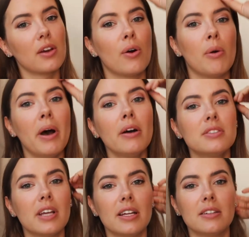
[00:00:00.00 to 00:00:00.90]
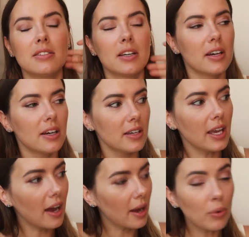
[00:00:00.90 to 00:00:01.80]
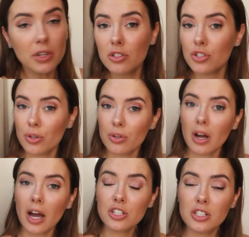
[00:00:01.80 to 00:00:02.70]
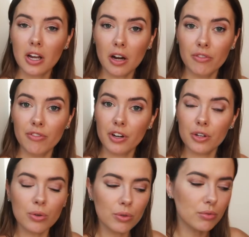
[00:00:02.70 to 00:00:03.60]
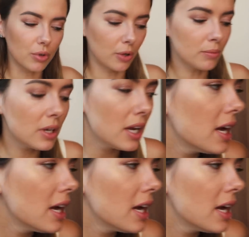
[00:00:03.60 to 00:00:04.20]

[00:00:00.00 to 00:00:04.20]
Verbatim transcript: go about. And uh, yeah, I wanted to show you actually our very cool room.